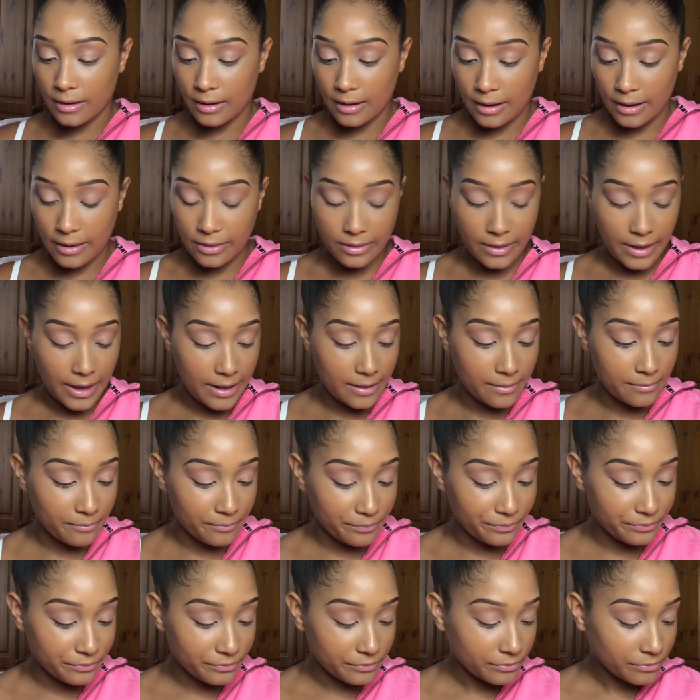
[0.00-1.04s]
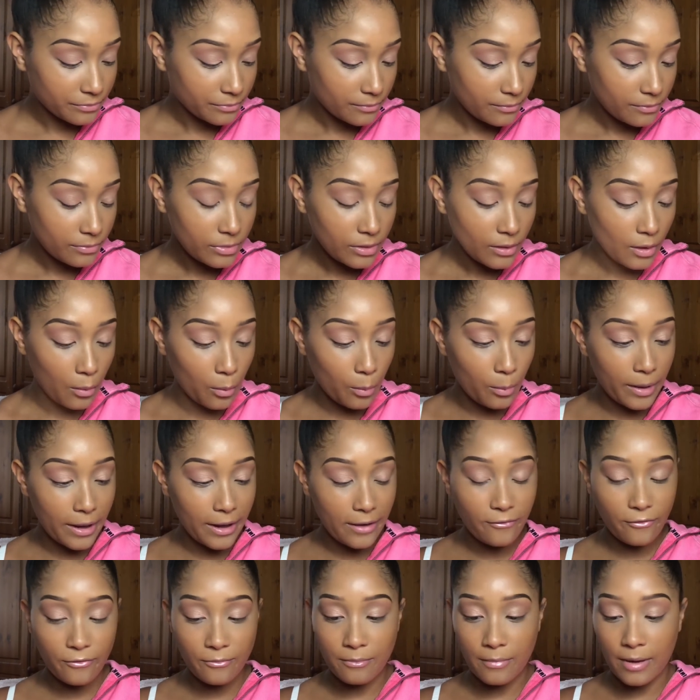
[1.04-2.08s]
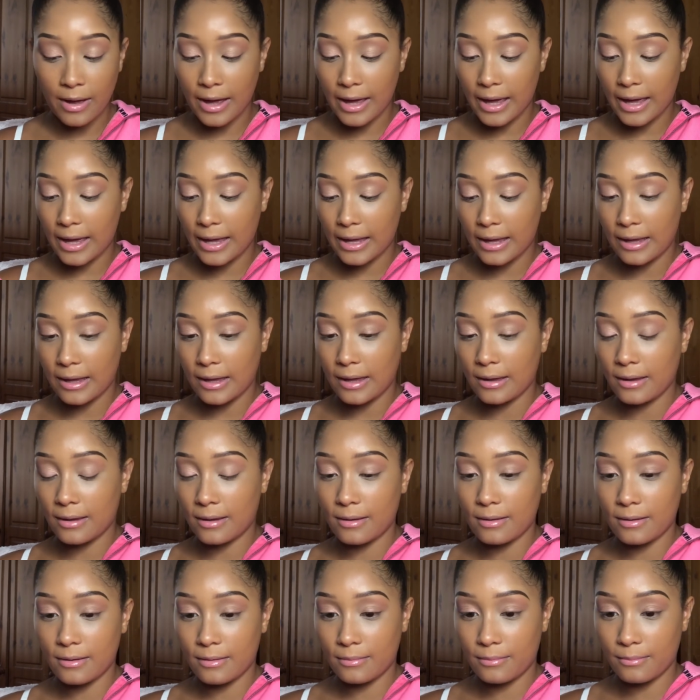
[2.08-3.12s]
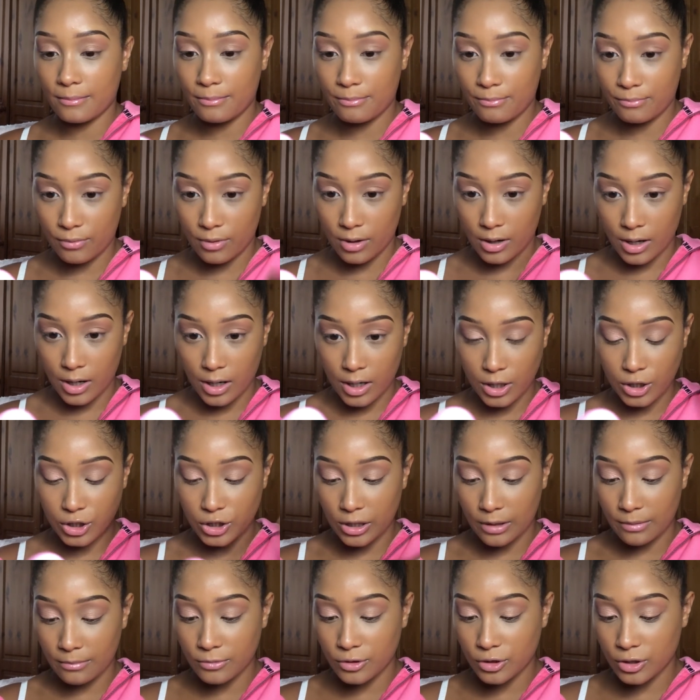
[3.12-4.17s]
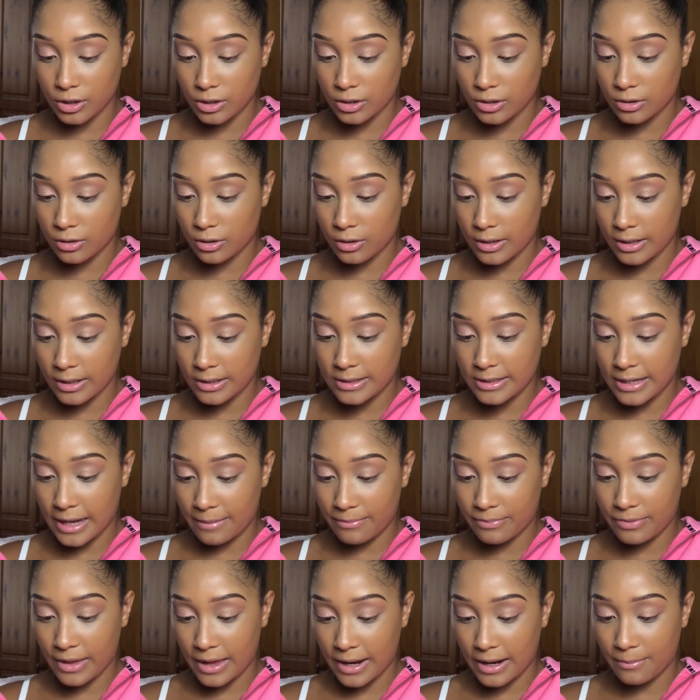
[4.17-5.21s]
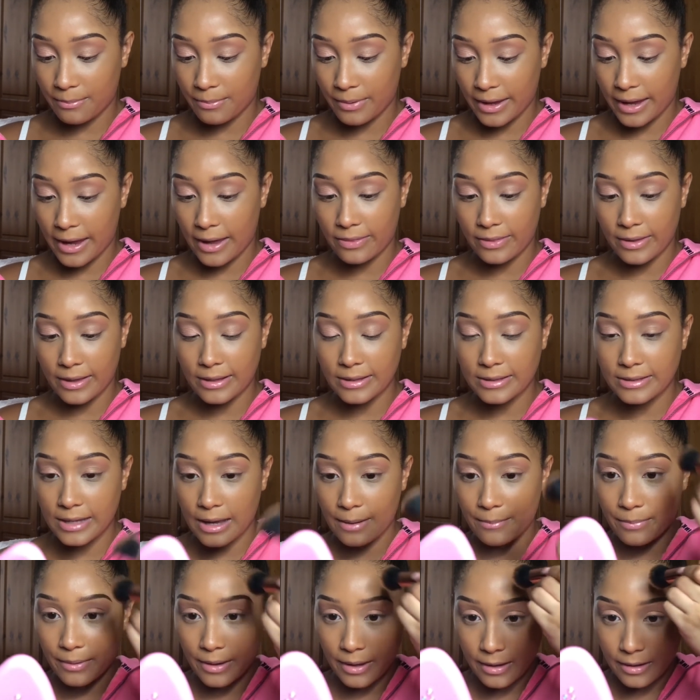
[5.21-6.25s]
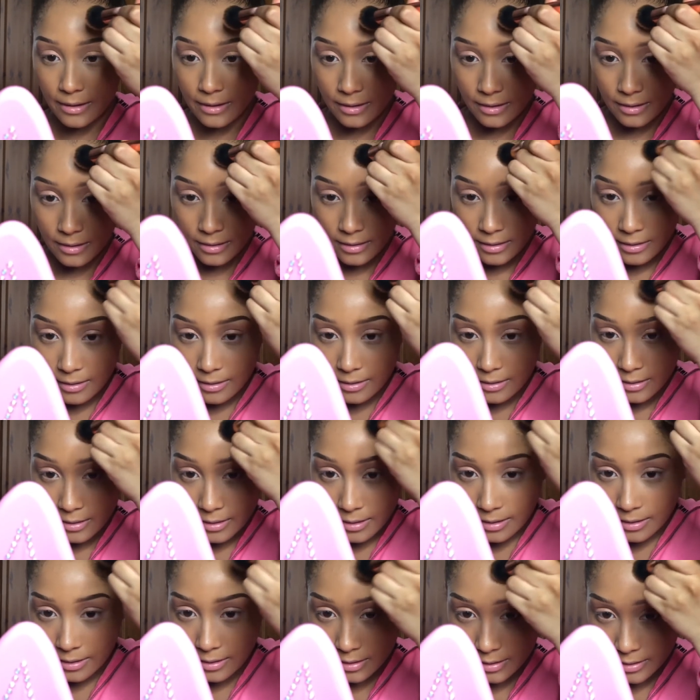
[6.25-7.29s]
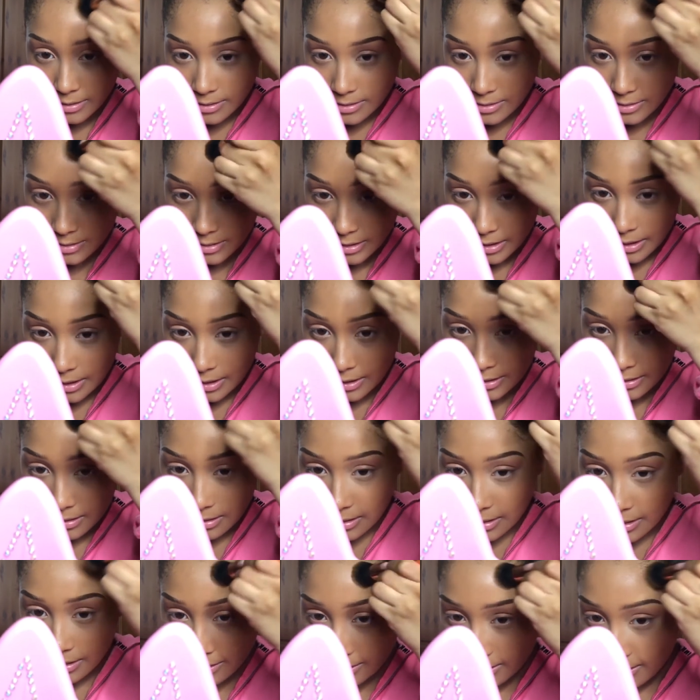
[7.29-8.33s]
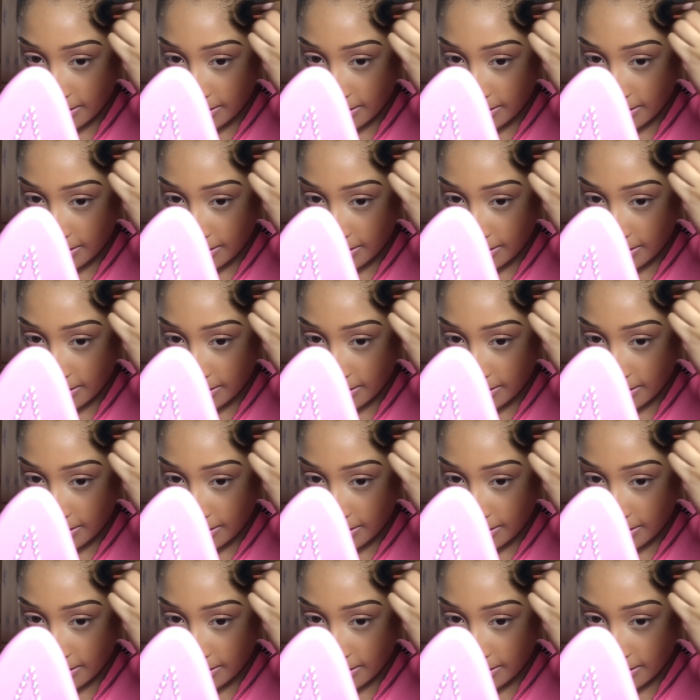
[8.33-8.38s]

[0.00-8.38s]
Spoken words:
and then with my brush I'm just gonna dab that a bit, and then dab it here. See, look at